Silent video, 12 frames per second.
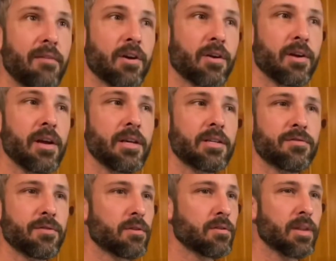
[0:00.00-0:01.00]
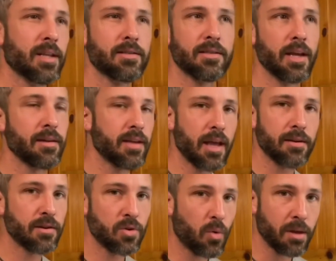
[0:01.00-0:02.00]
degrees for, let's say, 10
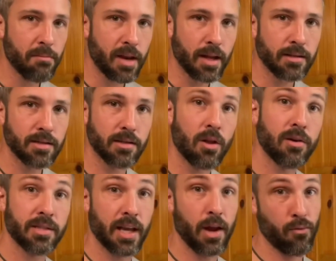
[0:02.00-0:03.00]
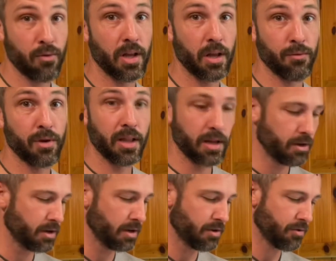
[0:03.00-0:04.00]
to 20 minutes, as long as they get really, really
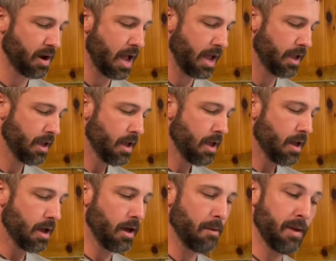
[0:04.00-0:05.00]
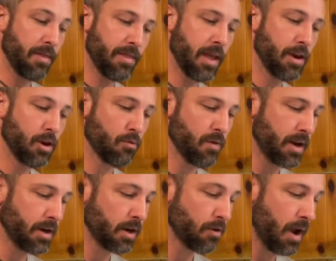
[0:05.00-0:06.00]
good and dry. And then you're ready
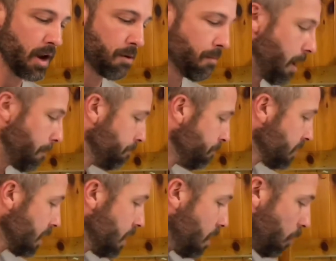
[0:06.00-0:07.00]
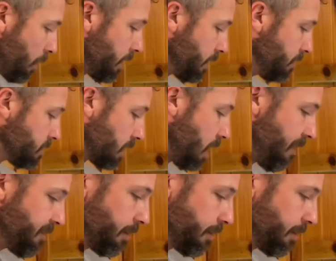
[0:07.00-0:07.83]
to grind them up. We're going to use a coffee